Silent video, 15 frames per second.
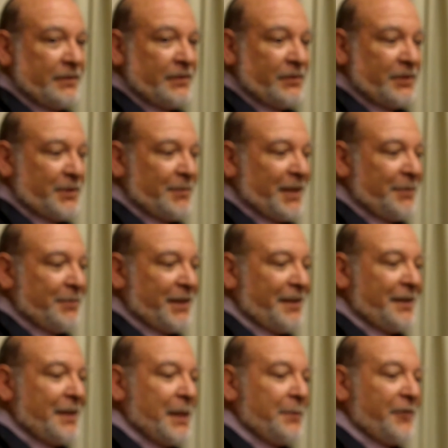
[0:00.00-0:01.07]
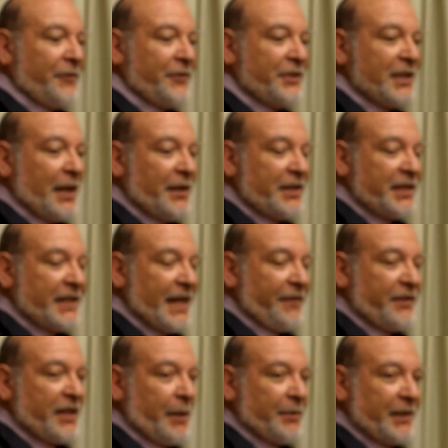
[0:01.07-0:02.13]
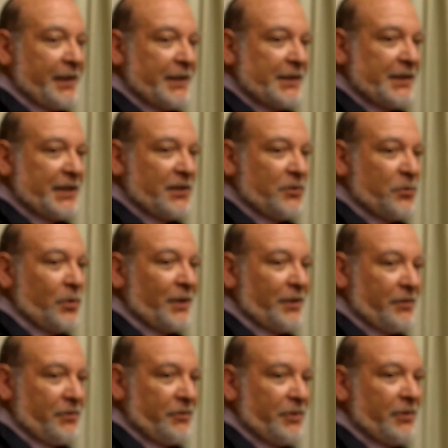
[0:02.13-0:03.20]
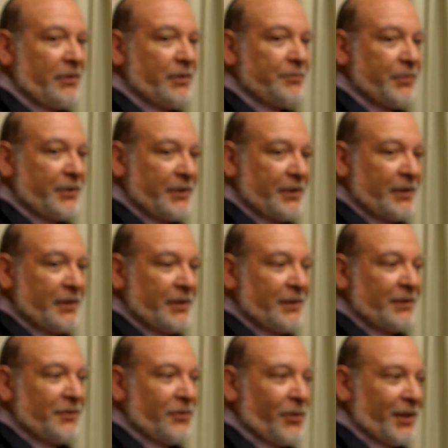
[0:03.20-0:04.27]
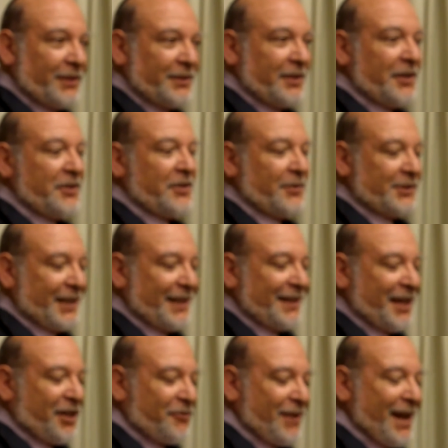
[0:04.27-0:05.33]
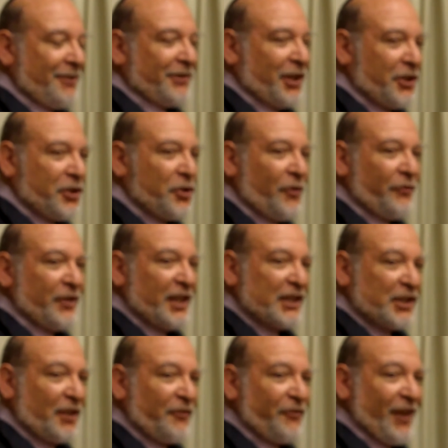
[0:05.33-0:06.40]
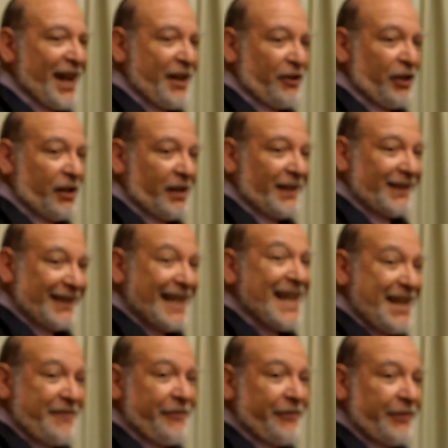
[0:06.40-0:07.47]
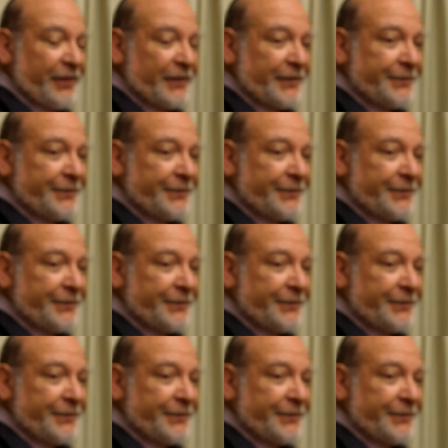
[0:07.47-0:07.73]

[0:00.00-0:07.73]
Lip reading: There was a man by the name of Zev Jabotinsky who went through Europe talking to the Jews, saying, the ground under your feet is on fire. Leave!